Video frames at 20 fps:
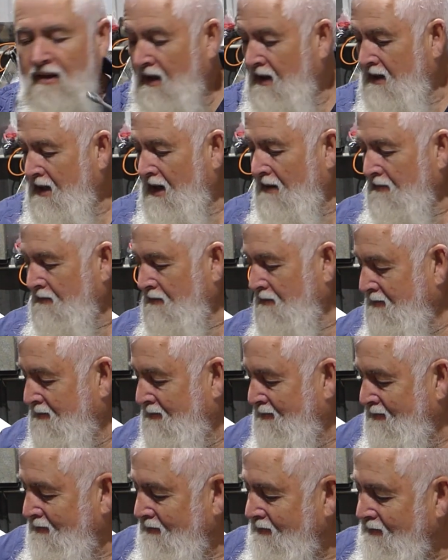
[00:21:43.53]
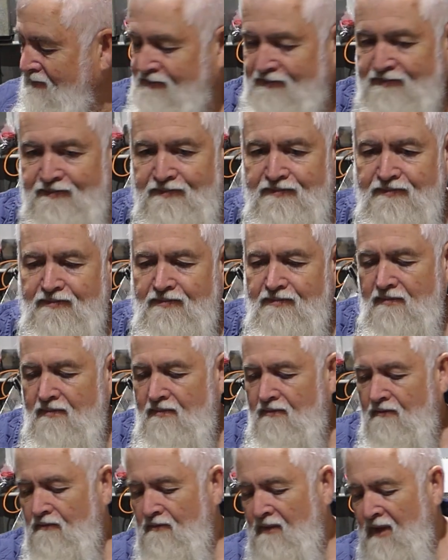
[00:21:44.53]
Okay.
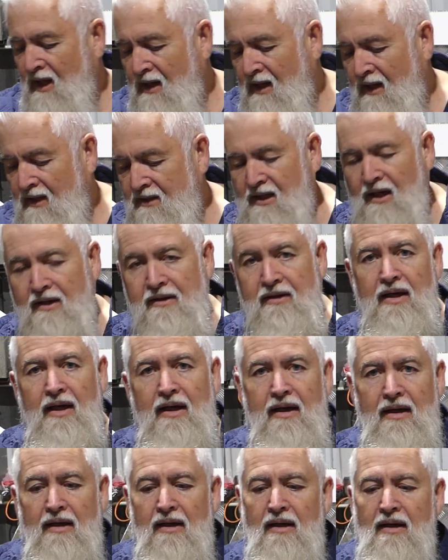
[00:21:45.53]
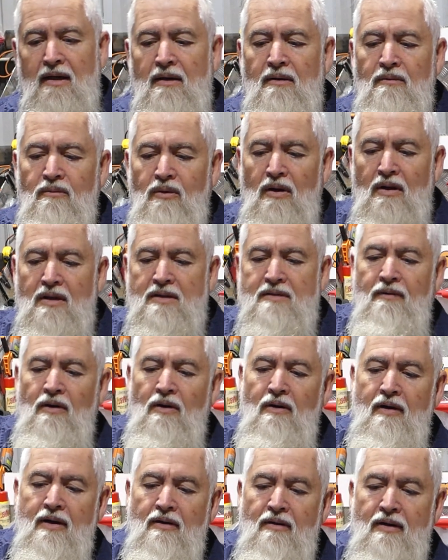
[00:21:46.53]
So yeah, while it's
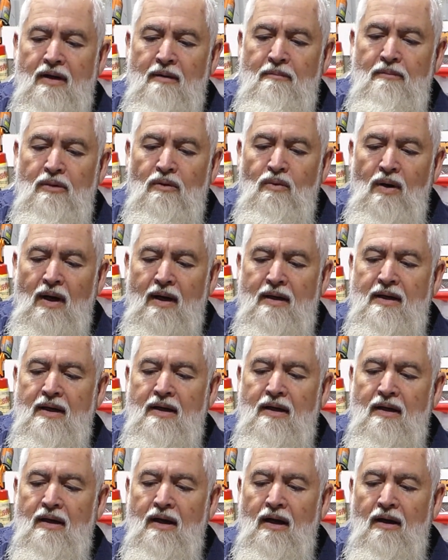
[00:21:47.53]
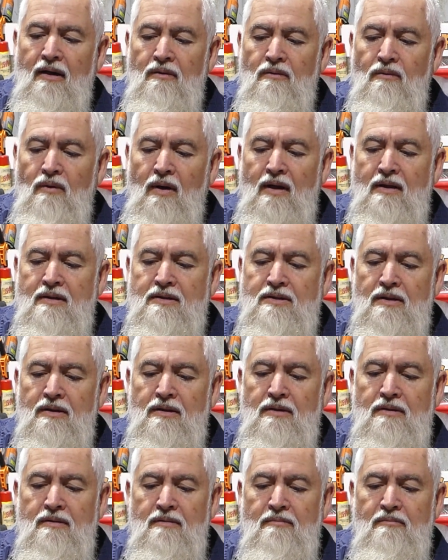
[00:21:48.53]
firing on number 1, you can go 1,
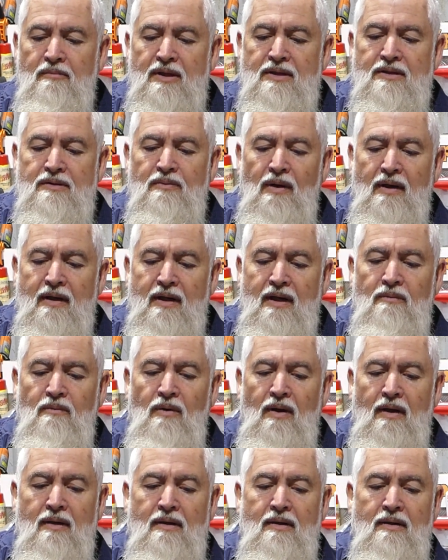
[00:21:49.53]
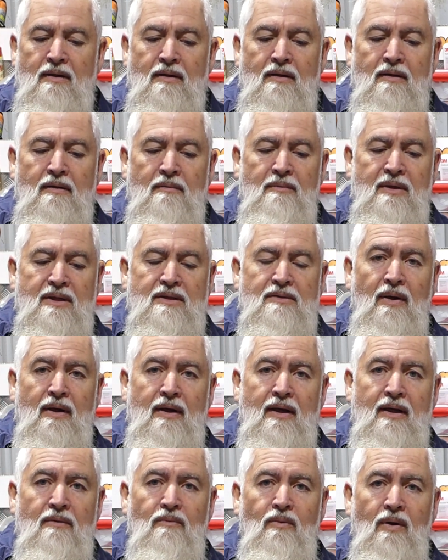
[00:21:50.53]
2, miss one, hit one, miss
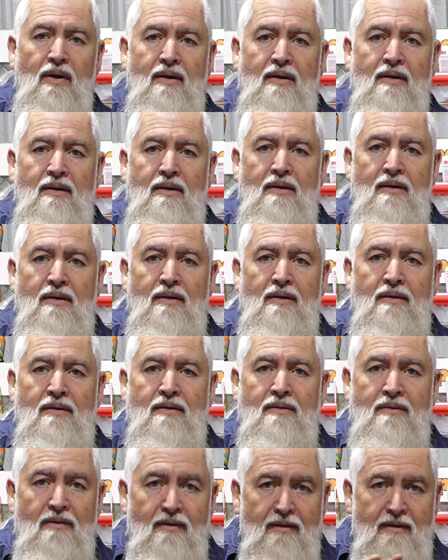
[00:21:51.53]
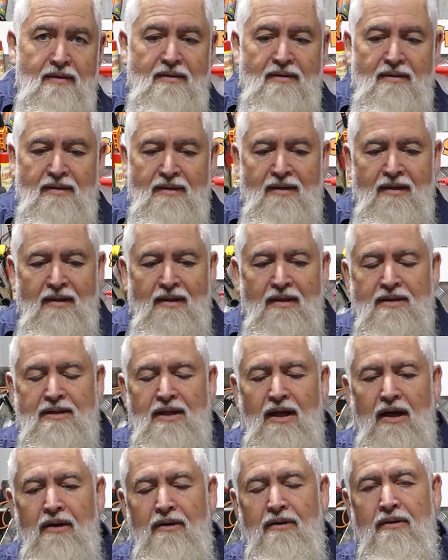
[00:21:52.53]
one, hit one. Right?
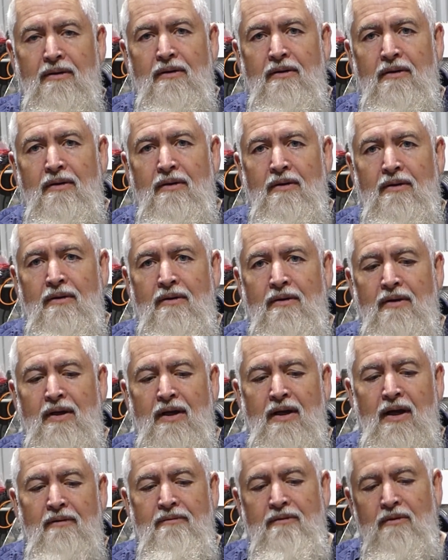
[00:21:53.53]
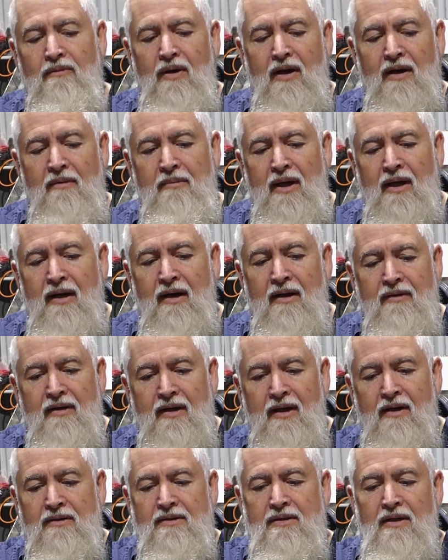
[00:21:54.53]
So you don't have to worry about
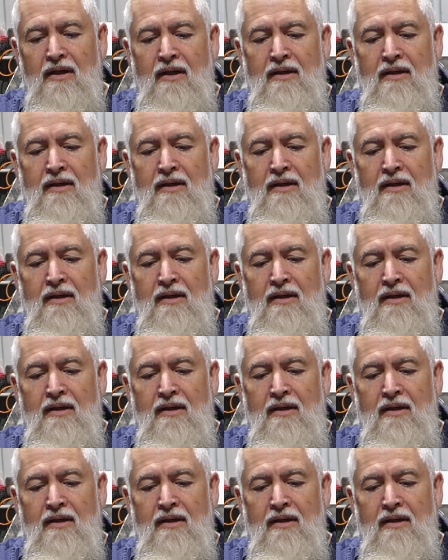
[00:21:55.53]
anything else.